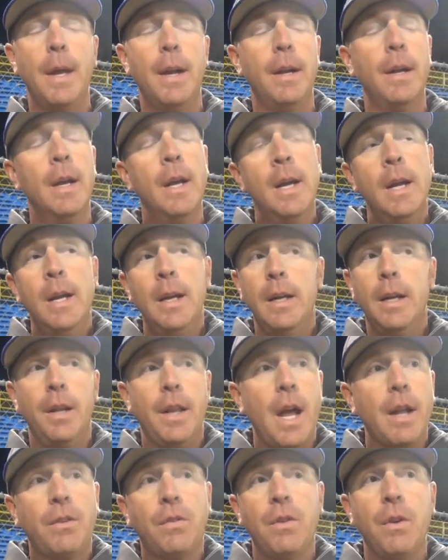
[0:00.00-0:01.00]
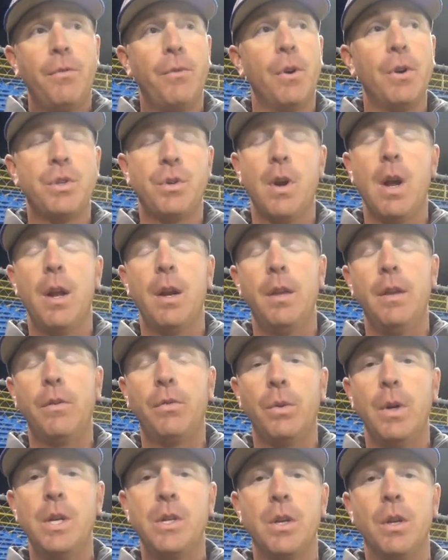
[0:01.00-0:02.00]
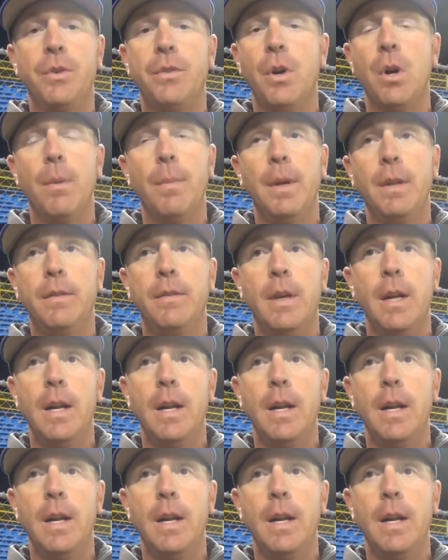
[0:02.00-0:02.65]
And you know, that's the first round of this regional tournament.